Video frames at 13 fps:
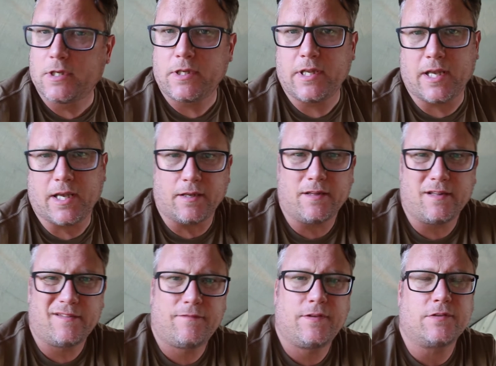Yeah,
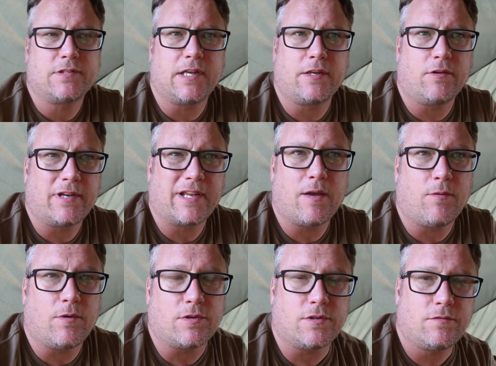feels like you only
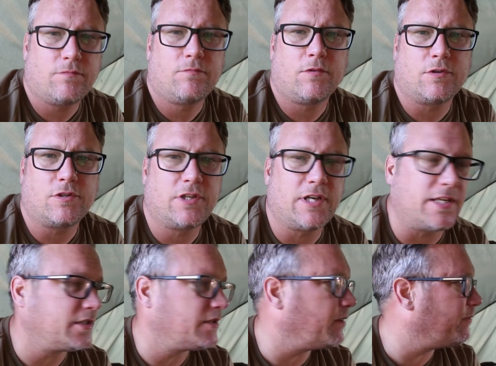get one
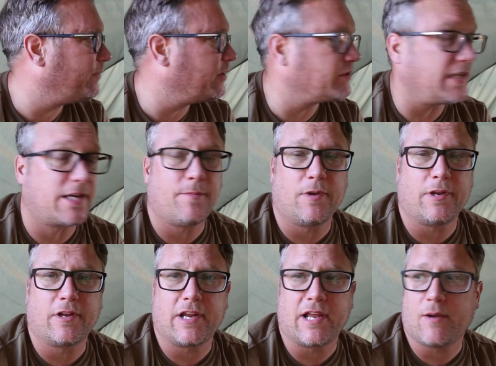chance. So it feels like I'm
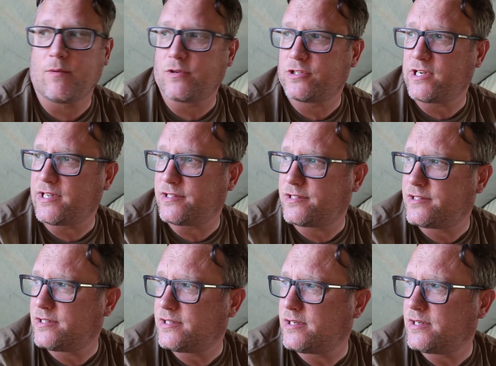only going to get one
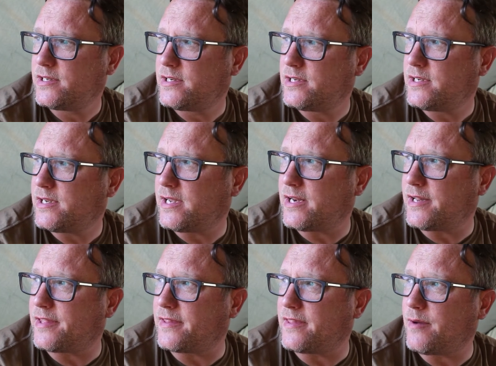chance, and I
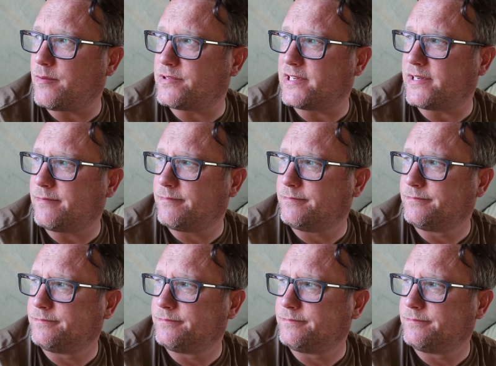think that was it.